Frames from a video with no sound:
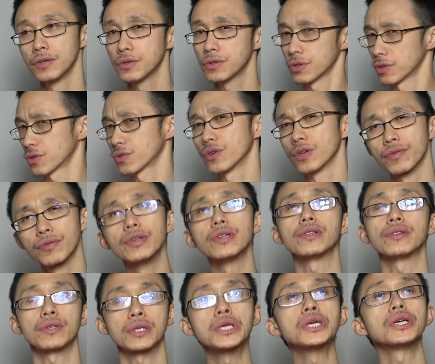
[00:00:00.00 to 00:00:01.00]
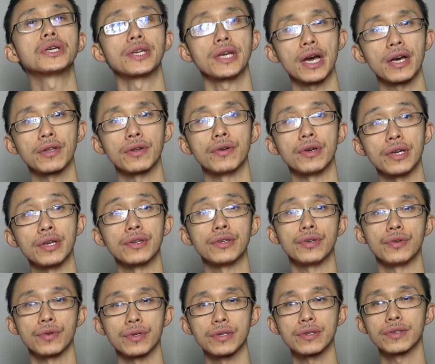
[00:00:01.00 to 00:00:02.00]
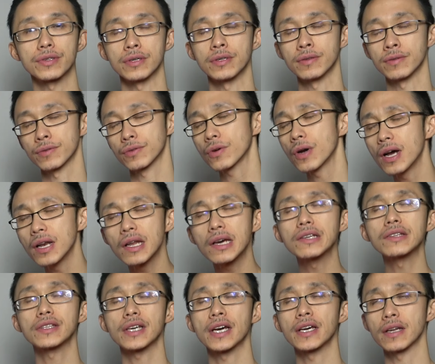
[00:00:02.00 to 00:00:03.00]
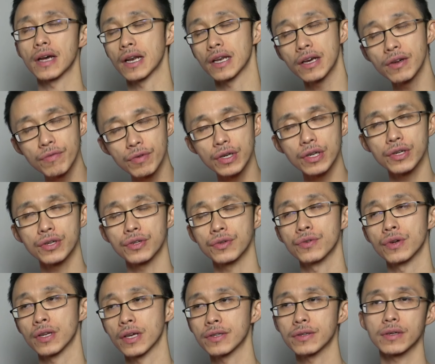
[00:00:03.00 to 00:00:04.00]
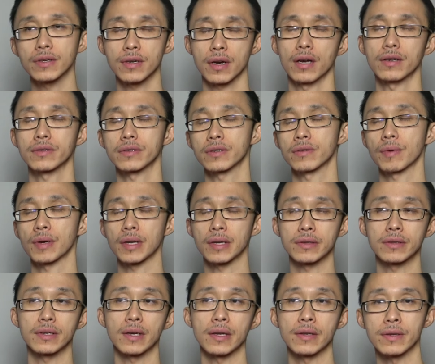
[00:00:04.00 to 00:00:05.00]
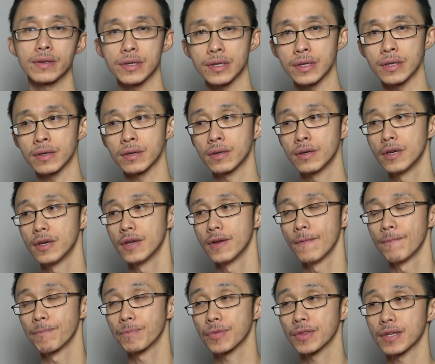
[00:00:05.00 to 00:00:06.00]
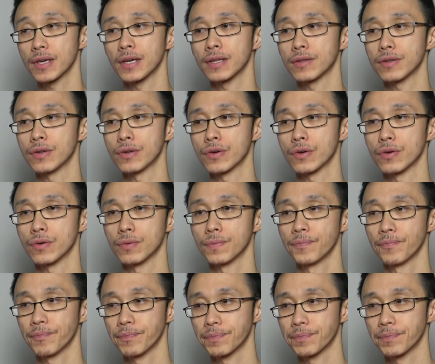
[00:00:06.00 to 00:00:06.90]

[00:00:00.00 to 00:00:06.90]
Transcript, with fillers: to sort of t- together in unison. So I like that. I like really do. I like the concept. I like the idea that you know